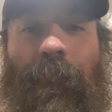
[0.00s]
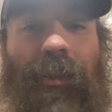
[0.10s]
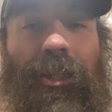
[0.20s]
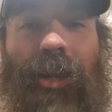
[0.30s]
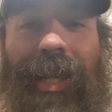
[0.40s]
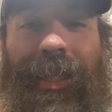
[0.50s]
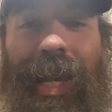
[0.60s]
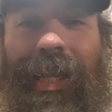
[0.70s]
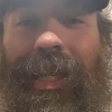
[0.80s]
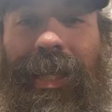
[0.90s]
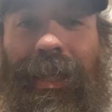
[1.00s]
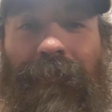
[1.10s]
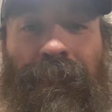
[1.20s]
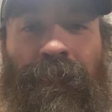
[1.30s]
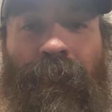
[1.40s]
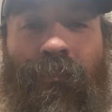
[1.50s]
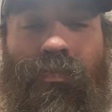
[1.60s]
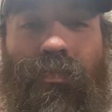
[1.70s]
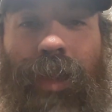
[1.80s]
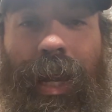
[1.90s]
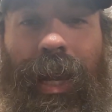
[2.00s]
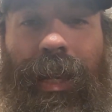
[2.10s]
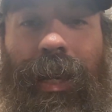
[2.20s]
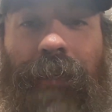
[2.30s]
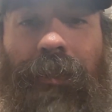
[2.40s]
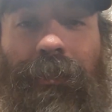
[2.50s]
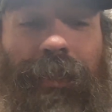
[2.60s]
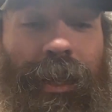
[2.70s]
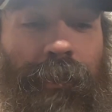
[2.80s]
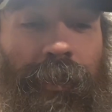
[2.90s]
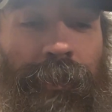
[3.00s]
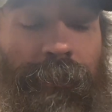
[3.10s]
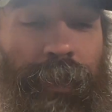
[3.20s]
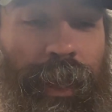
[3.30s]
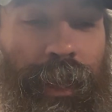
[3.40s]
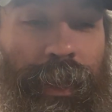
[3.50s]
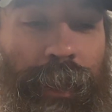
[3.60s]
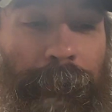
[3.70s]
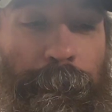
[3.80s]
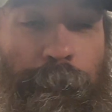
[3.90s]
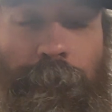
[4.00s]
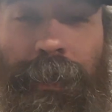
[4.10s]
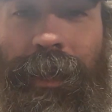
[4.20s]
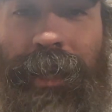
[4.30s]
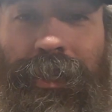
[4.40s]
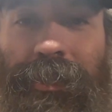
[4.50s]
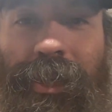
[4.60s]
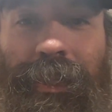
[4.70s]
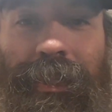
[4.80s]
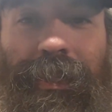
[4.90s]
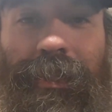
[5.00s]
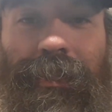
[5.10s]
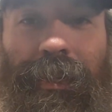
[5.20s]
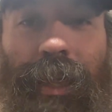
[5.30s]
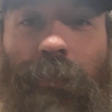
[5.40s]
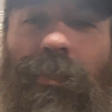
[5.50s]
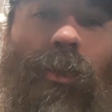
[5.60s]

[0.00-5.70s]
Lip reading: pretty sure I had candida, and I felt terrible, and I just started listening to, I was